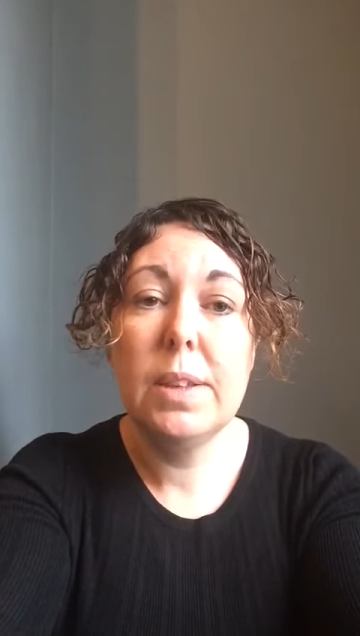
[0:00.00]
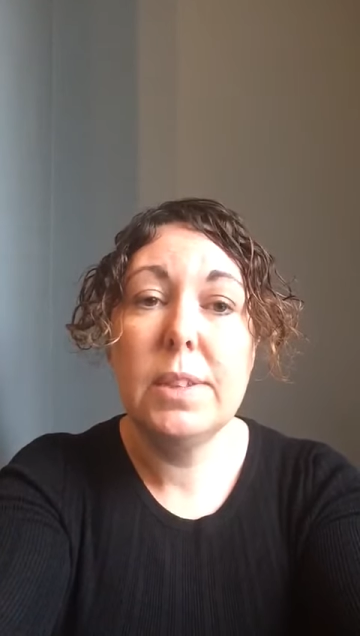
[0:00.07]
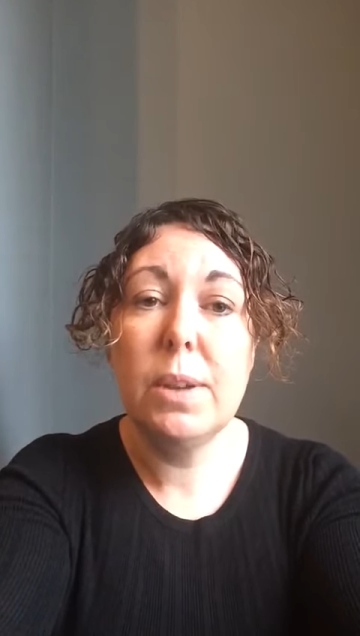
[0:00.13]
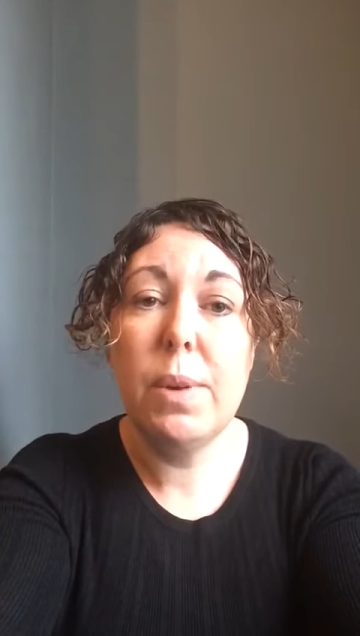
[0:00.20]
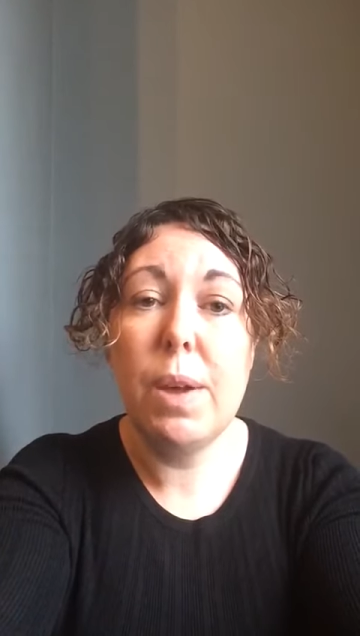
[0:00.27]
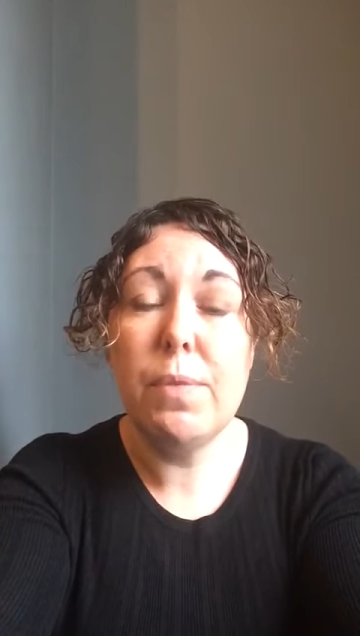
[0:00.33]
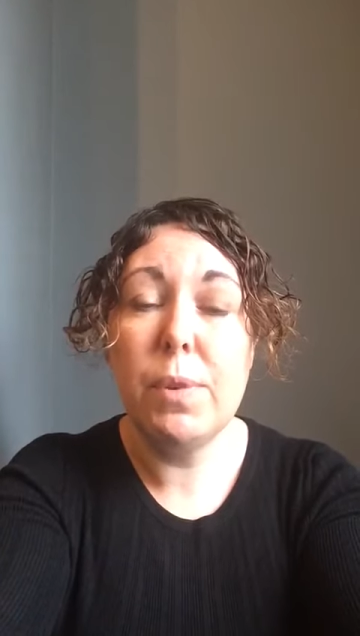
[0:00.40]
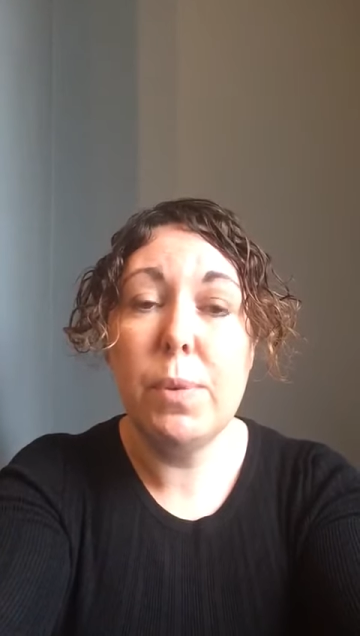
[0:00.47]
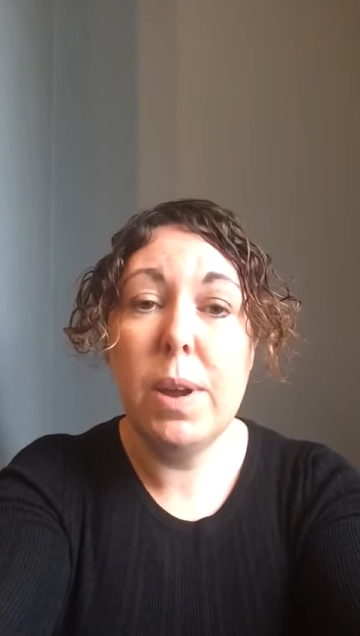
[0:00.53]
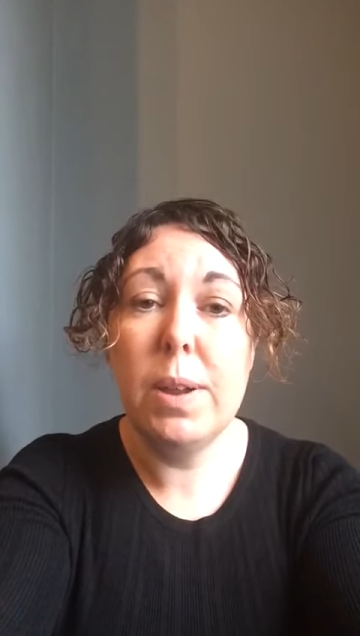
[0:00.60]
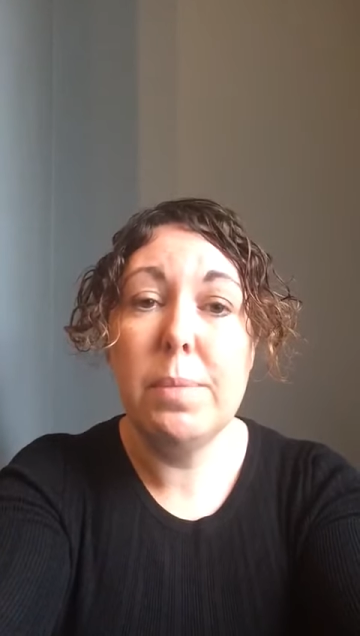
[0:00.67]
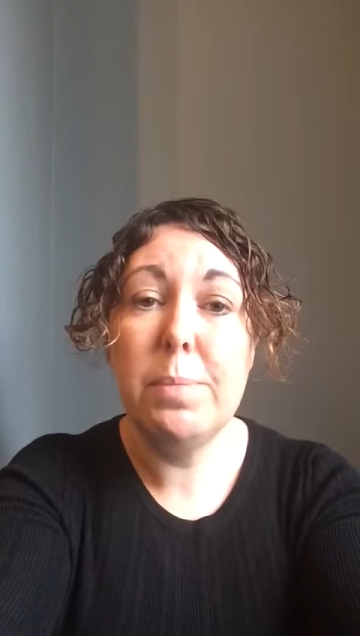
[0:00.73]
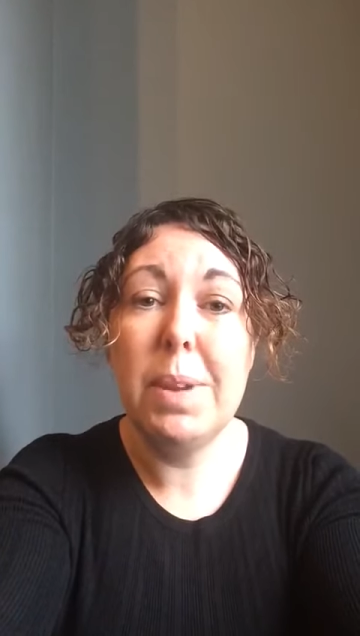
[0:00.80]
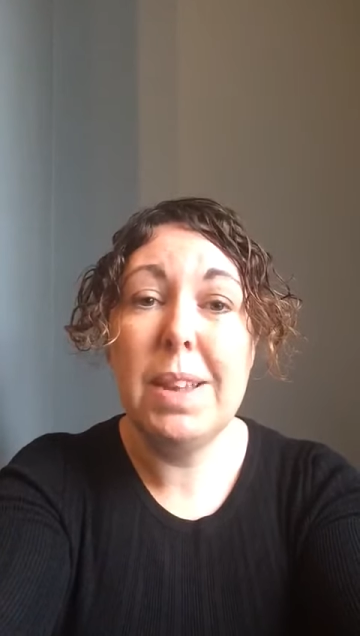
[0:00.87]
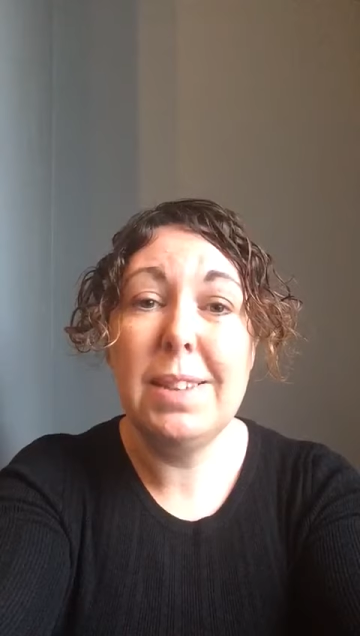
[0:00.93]
So,
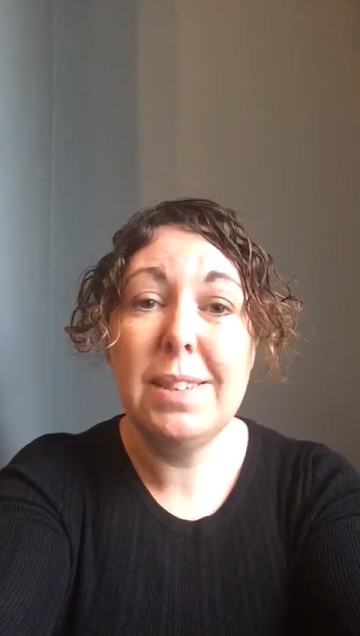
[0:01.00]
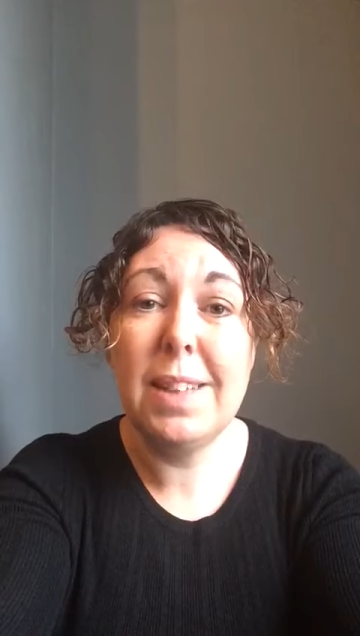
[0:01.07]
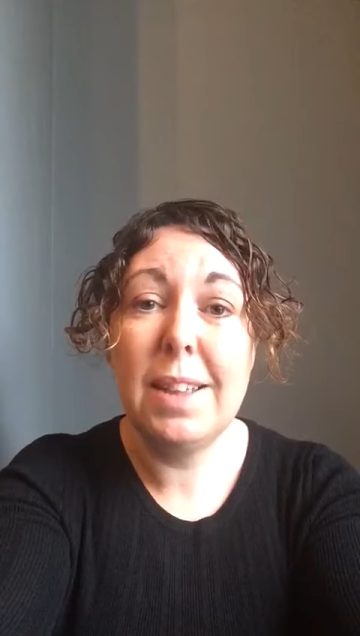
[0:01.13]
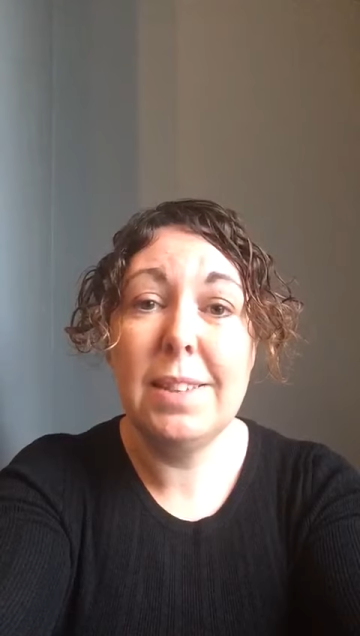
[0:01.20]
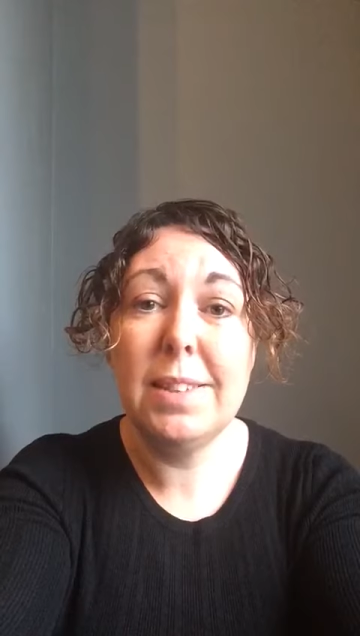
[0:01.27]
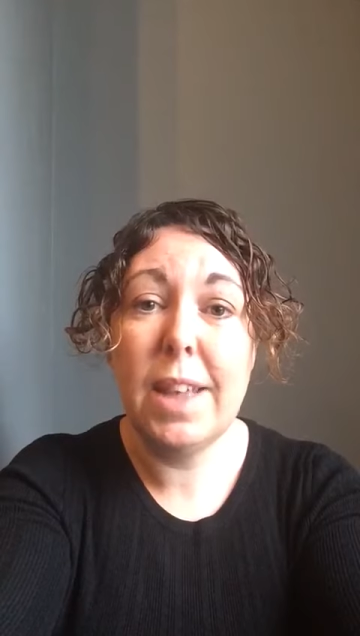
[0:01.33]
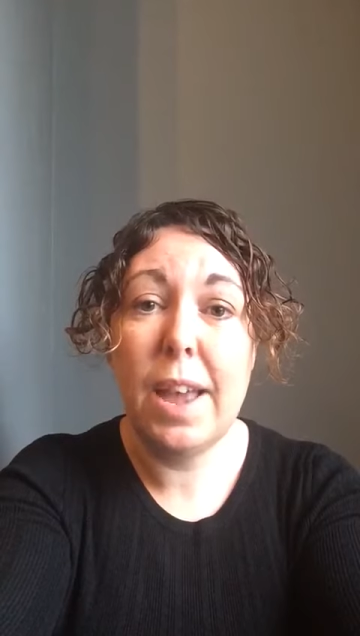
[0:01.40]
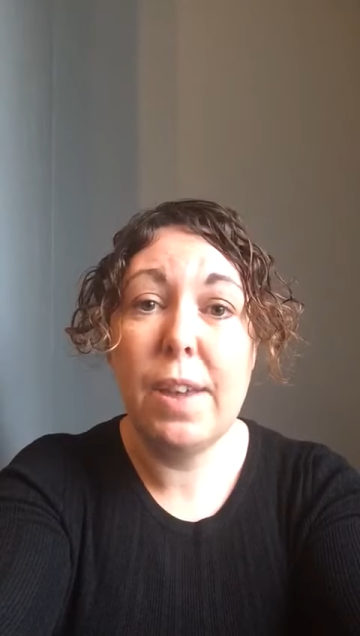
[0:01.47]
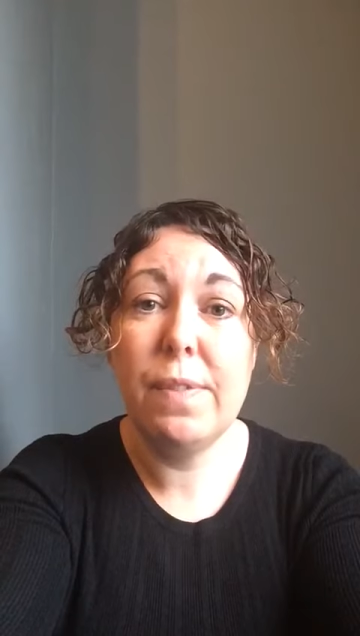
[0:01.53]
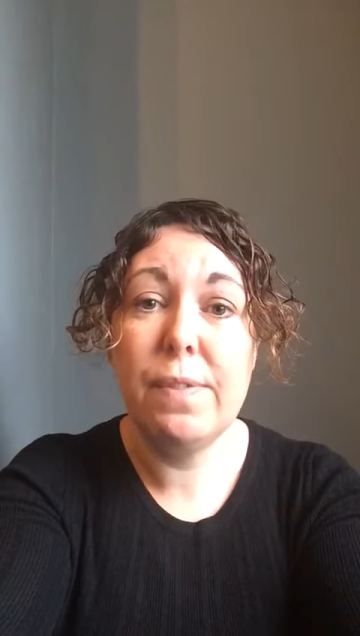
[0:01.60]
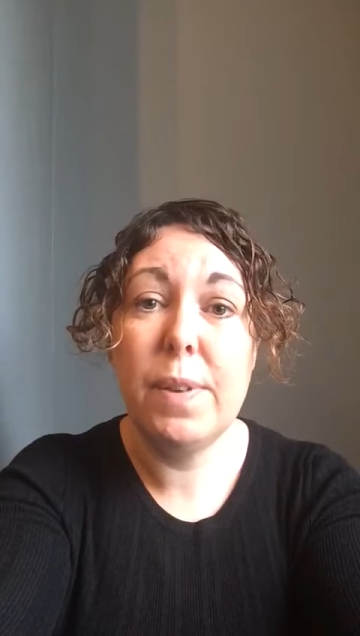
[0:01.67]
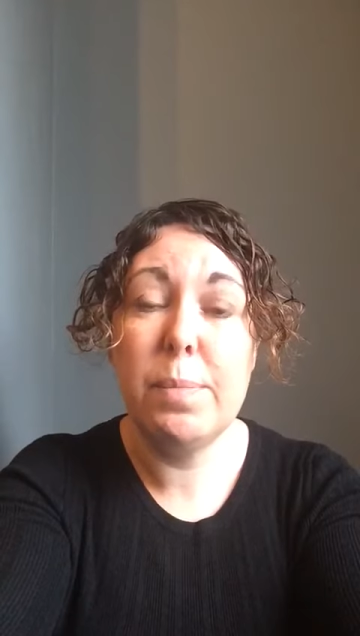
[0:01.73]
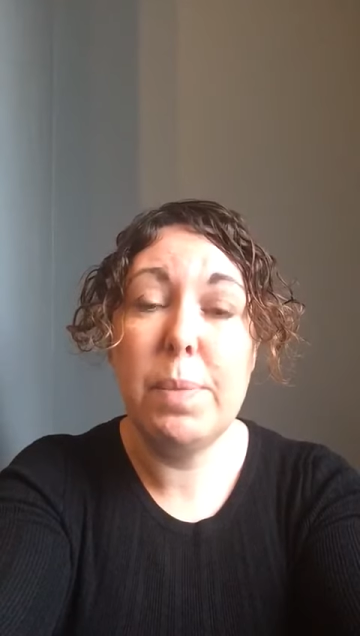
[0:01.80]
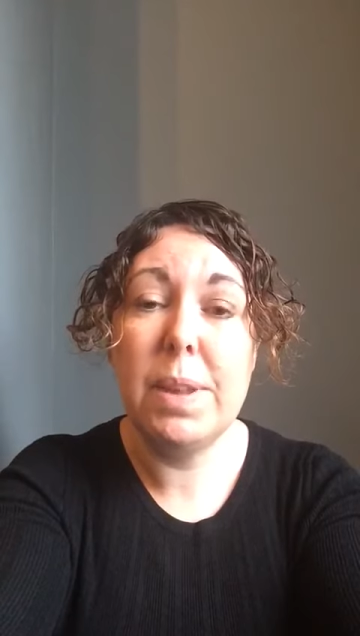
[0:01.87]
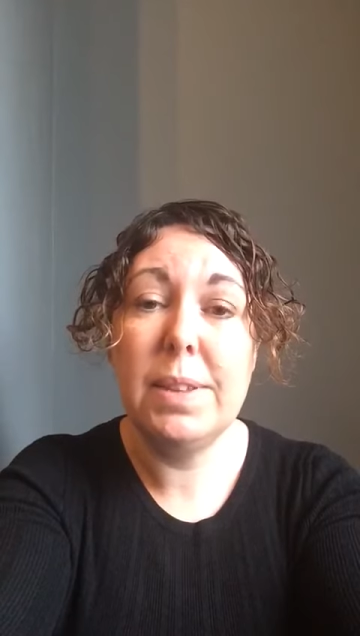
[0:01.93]
everyone, please stay
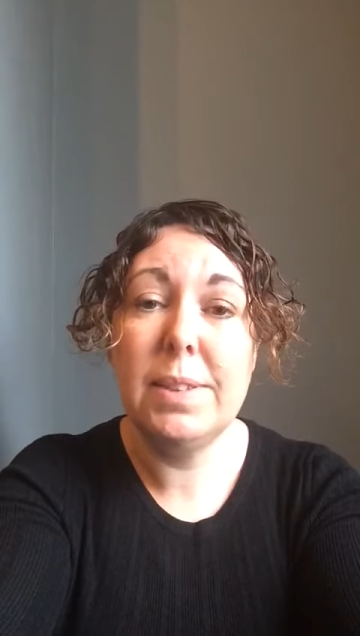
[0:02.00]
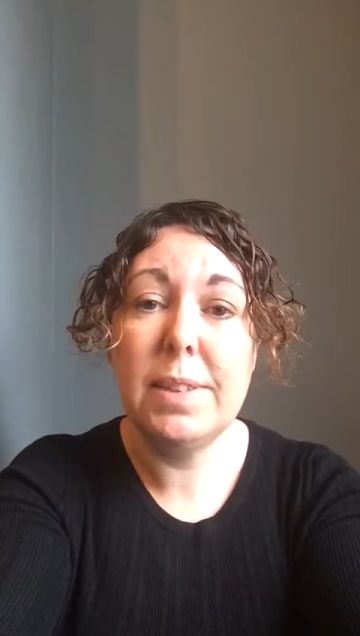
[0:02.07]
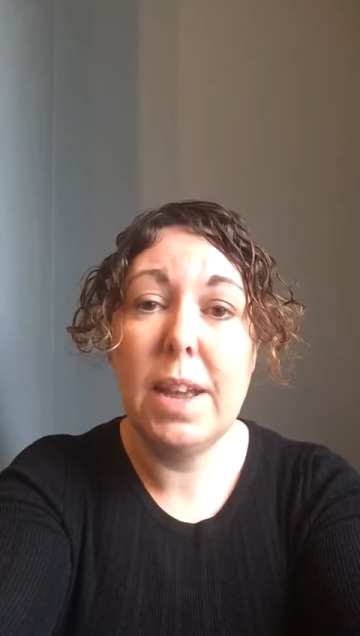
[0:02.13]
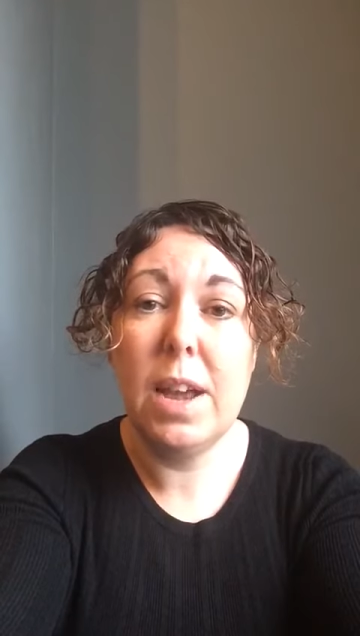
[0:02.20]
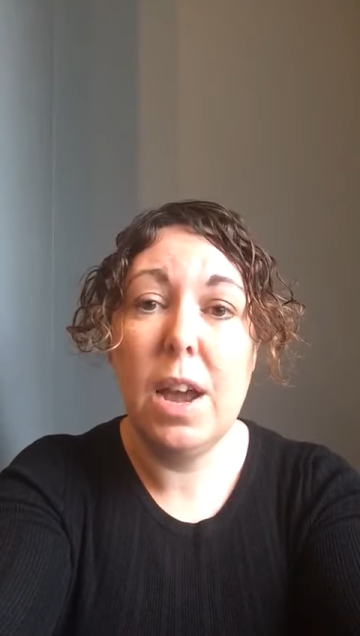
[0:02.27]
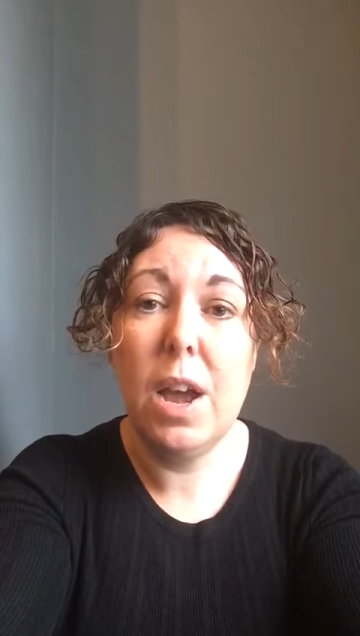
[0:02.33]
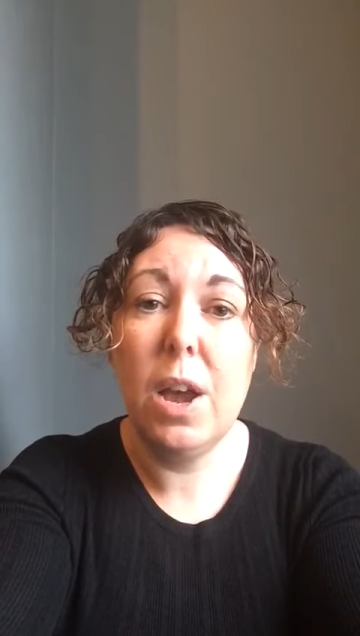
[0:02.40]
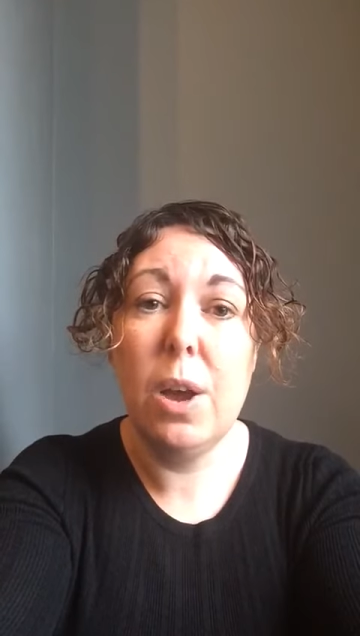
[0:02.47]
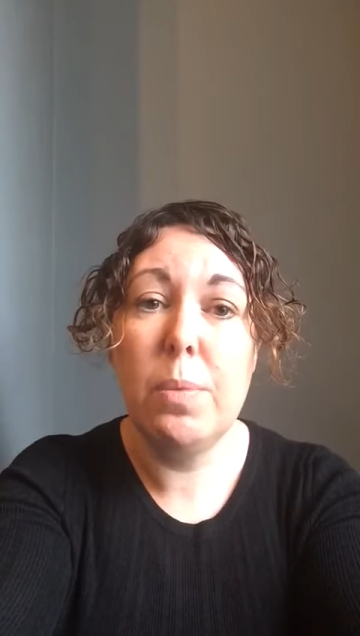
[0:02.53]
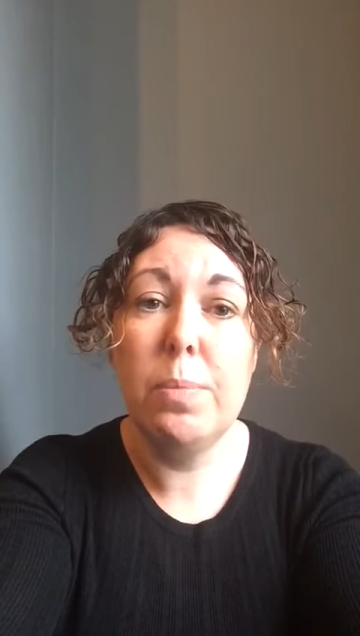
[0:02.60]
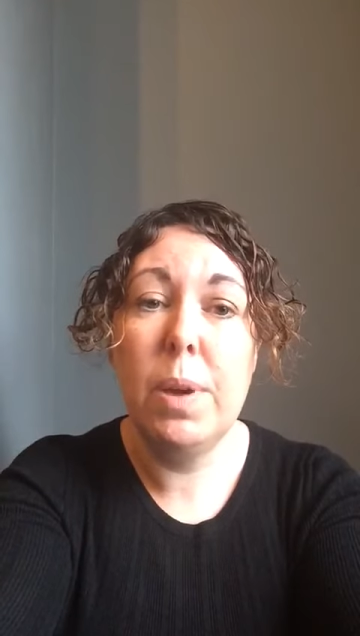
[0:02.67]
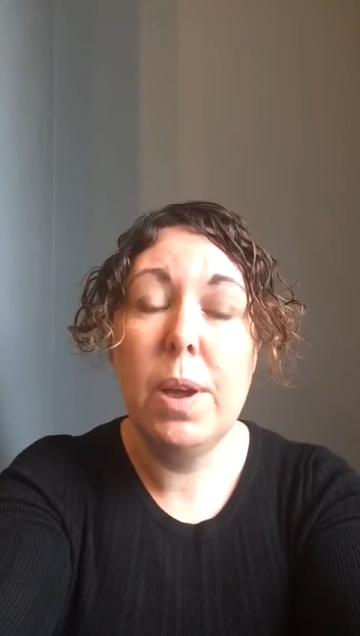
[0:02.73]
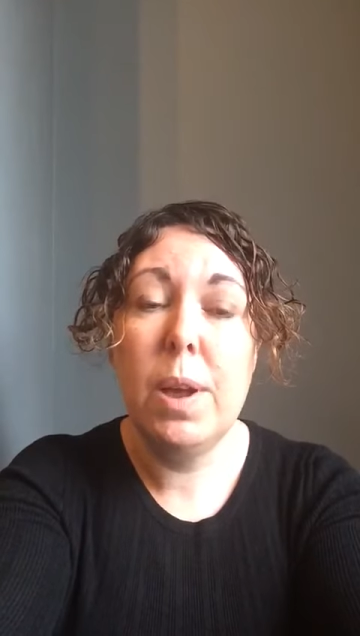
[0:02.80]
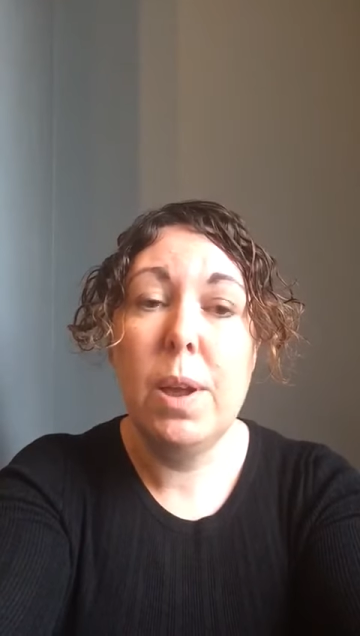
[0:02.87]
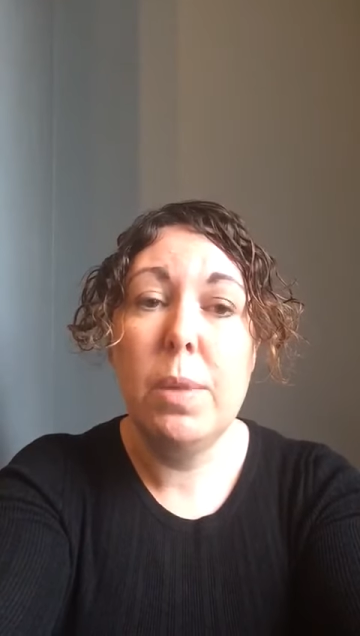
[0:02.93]
safe, please stay at home,